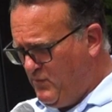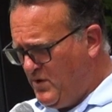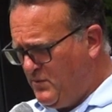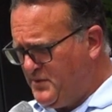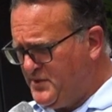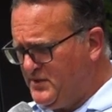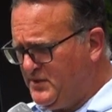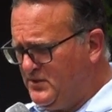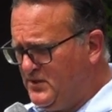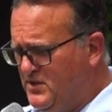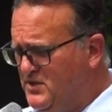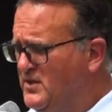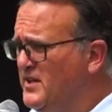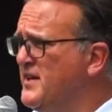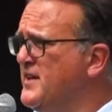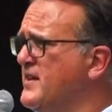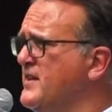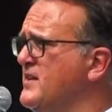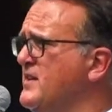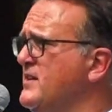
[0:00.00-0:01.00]
what would it look
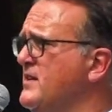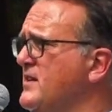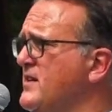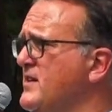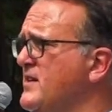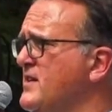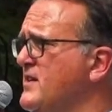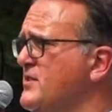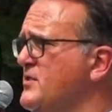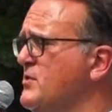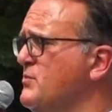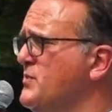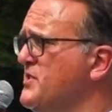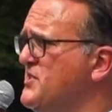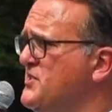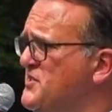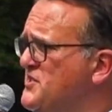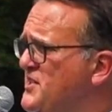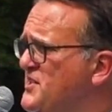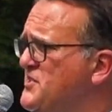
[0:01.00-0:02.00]
like to
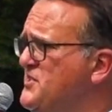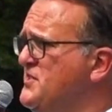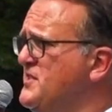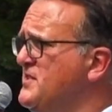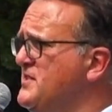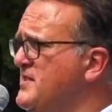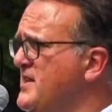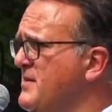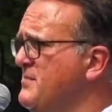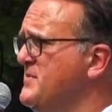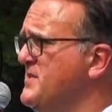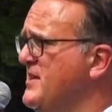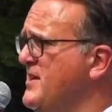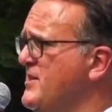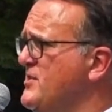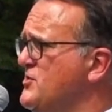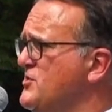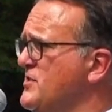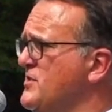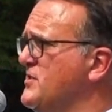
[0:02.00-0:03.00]
resist the
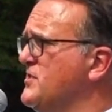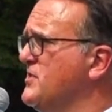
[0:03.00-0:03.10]
temptation